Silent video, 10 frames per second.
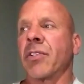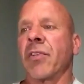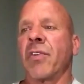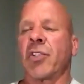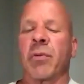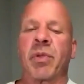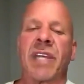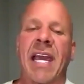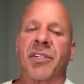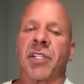sufficient
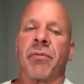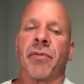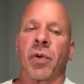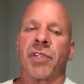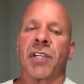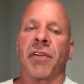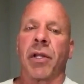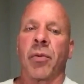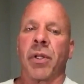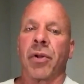potassium,
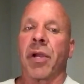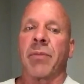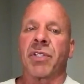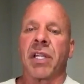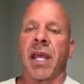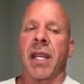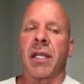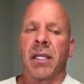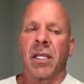4,700 milligrams a day,